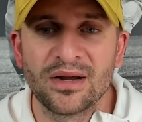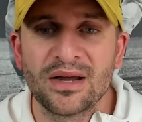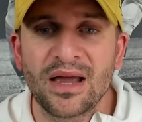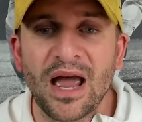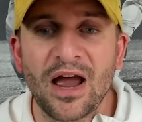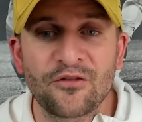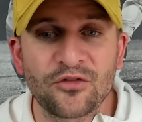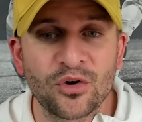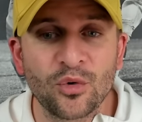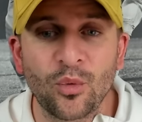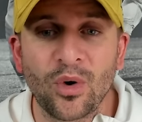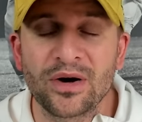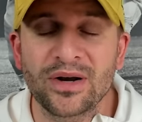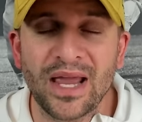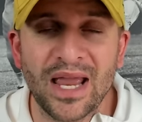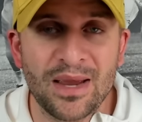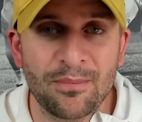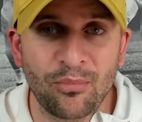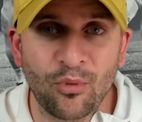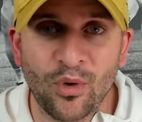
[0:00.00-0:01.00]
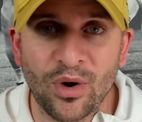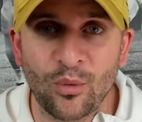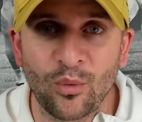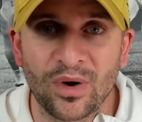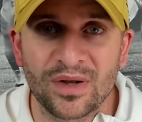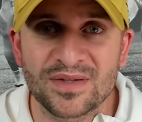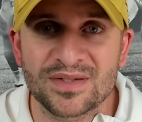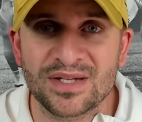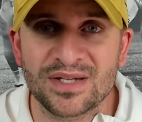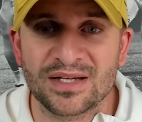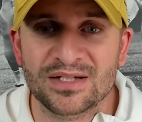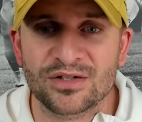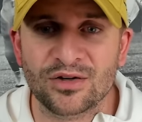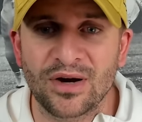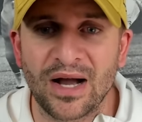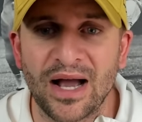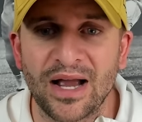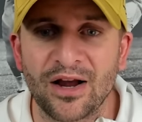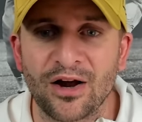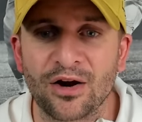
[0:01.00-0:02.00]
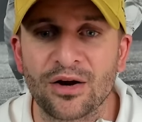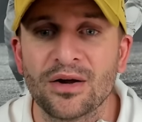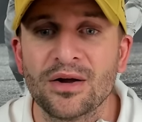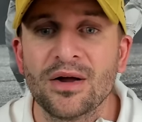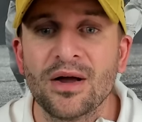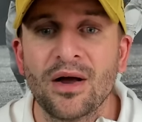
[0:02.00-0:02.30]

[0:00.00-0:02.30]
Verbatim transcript: Everyone 8.16 or higher.